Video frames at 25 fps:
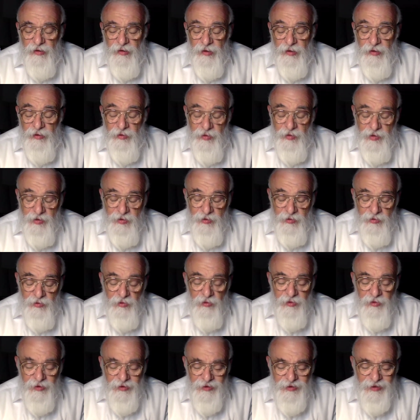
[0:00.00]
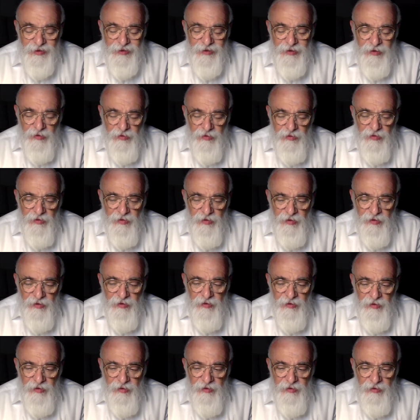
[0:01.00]
and also all the details
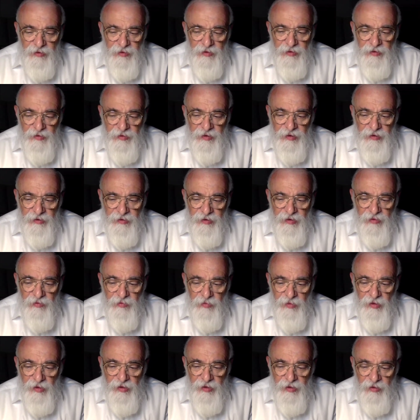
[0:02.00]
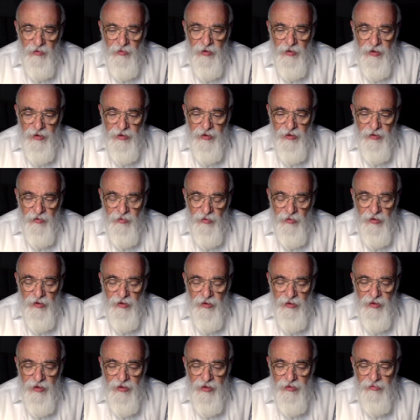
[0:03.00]
that the Gemara, the way the
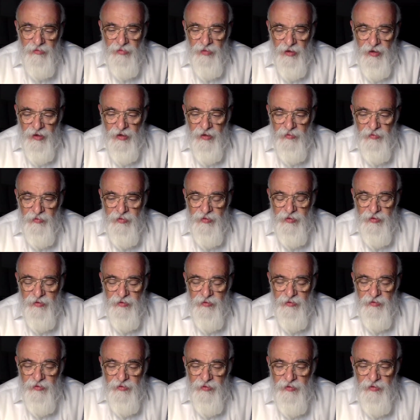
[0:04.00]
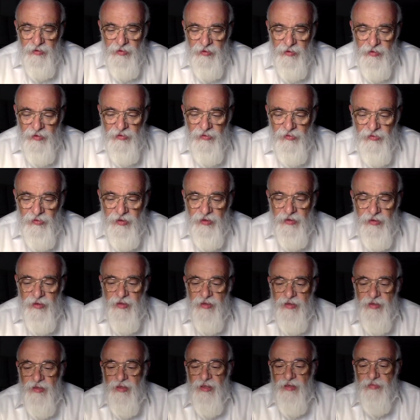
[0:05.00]
Gemara describes the
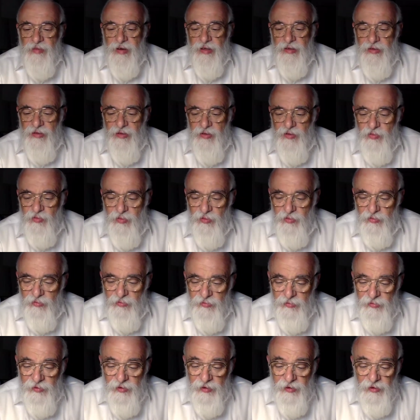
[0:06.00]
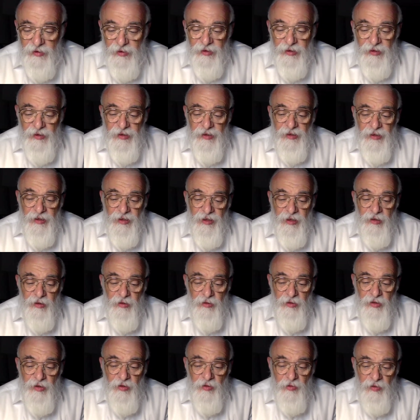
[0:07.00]
fetus in the mother's womb
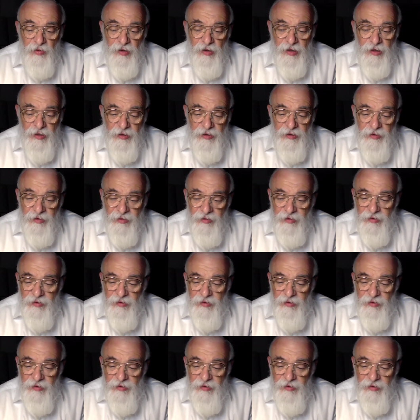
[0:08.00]
including why